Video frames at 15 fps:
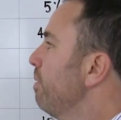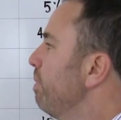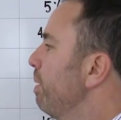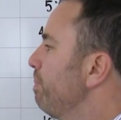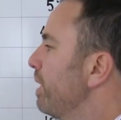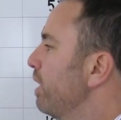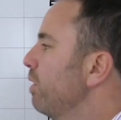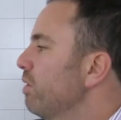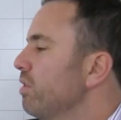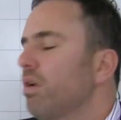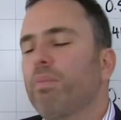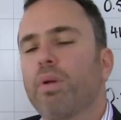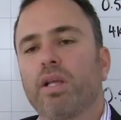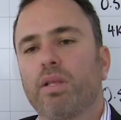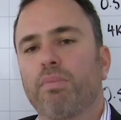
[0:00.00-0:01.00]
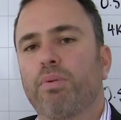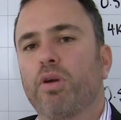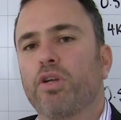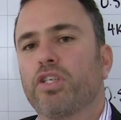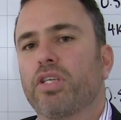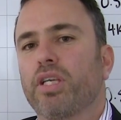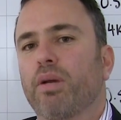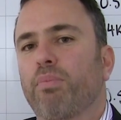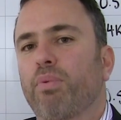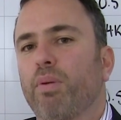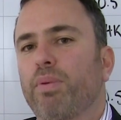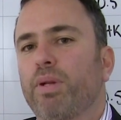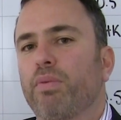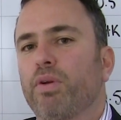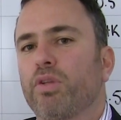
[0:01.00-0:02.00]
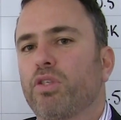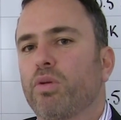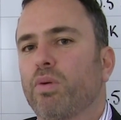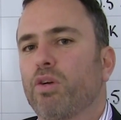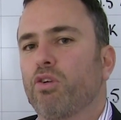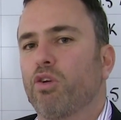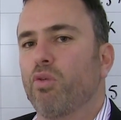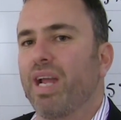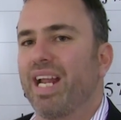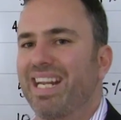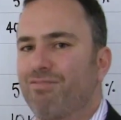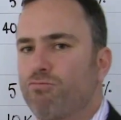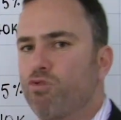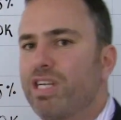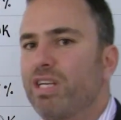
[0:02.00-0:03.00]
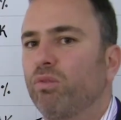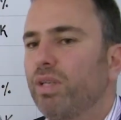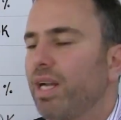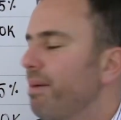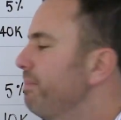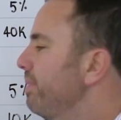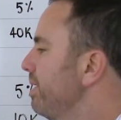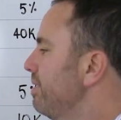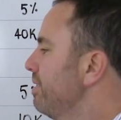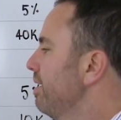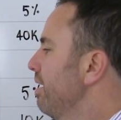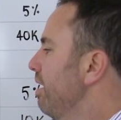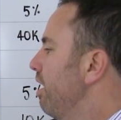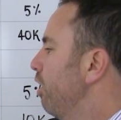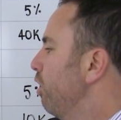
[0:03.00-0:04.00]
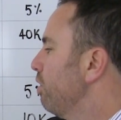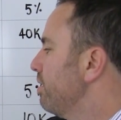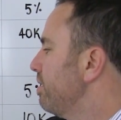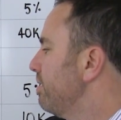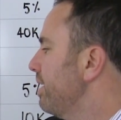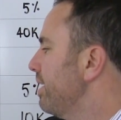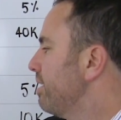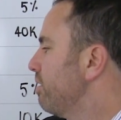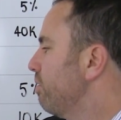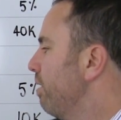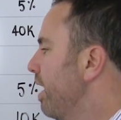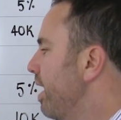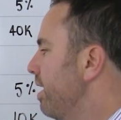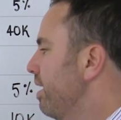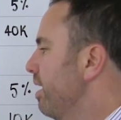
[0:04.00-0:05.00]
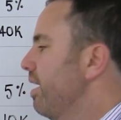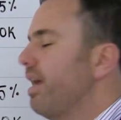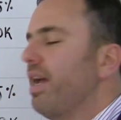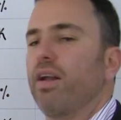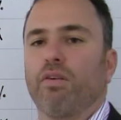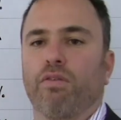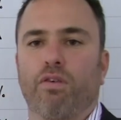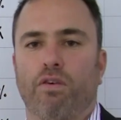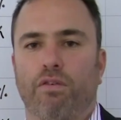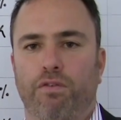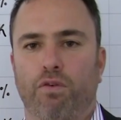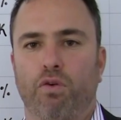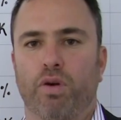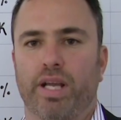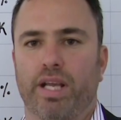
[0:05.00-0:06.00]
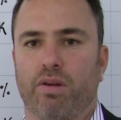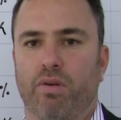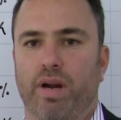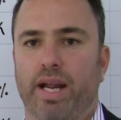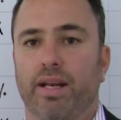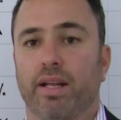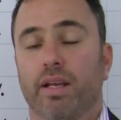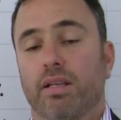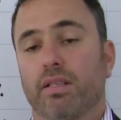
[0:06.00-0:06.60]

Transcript: but because I'm only purchasing a property worth 200 grand in real numbers, I've got 6 grand and I've got 14 grand.